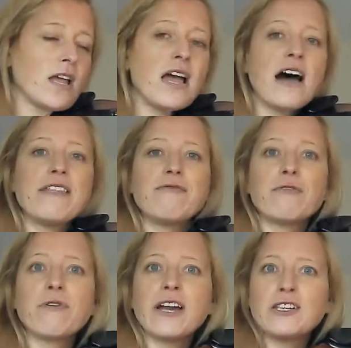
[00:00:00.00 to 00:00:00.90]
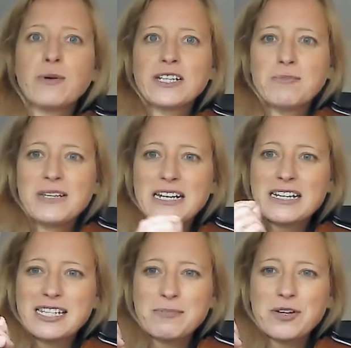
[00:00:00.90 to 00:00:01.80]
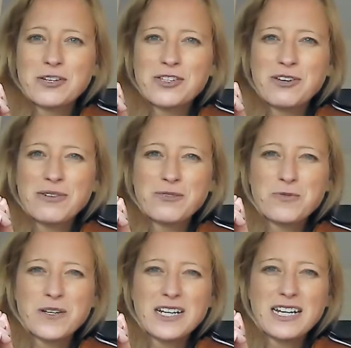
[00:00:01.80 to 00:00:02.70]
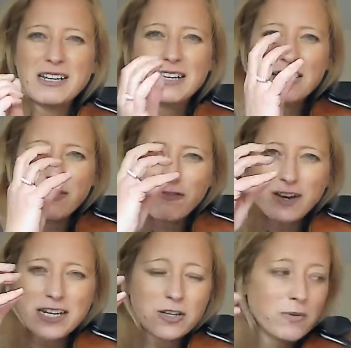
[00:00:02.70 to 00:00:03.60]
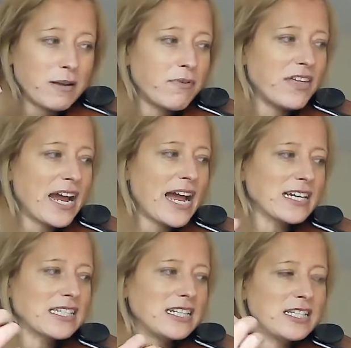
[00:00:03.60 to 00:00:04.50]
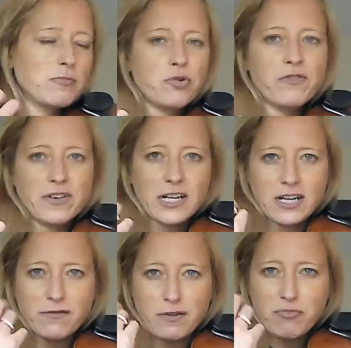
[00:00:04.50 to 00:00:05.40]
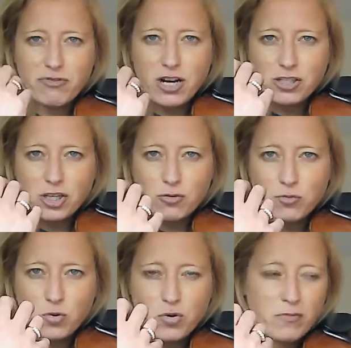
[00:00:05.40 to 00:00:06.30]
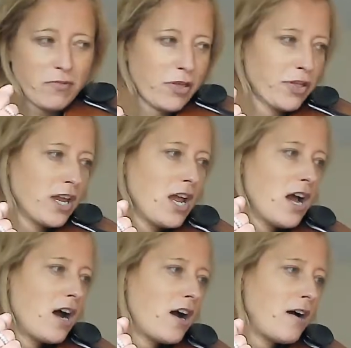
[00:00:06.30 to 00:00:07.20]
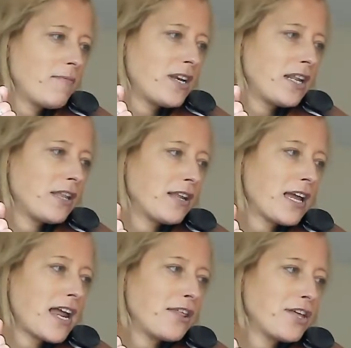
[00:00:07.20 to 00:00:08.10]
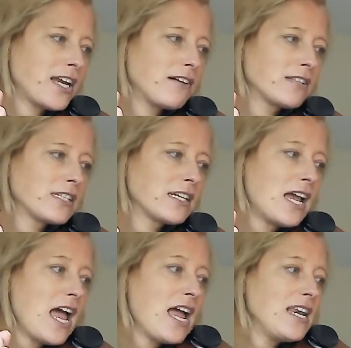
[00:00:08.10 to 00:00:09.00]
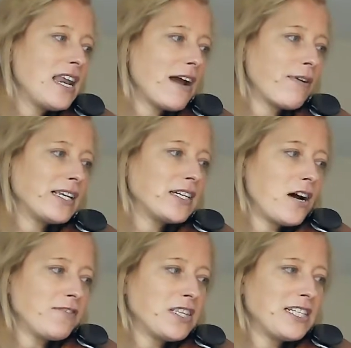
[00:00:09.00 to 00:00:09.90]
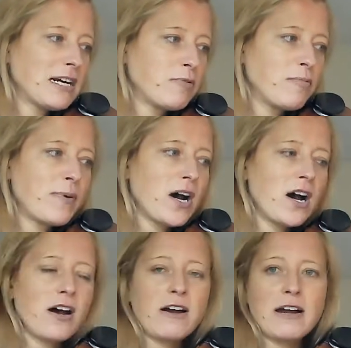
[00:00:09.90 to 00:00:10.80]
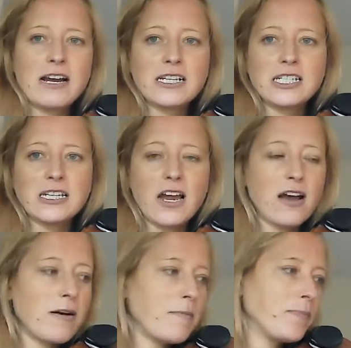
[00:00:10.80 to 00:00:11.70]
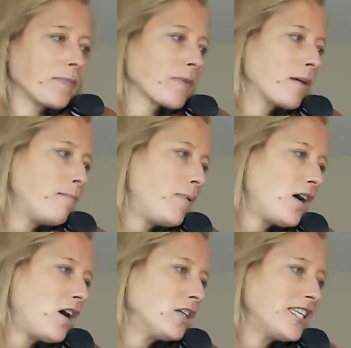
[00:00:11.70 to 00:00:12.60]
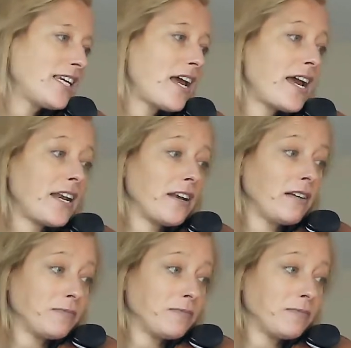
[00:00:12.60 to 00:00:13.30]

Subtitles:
And then right away to pianissimo, so it's really faded away. But that accent is more of a kind of vibrato warmth than anything else. Now, it's after the double bar at bar 10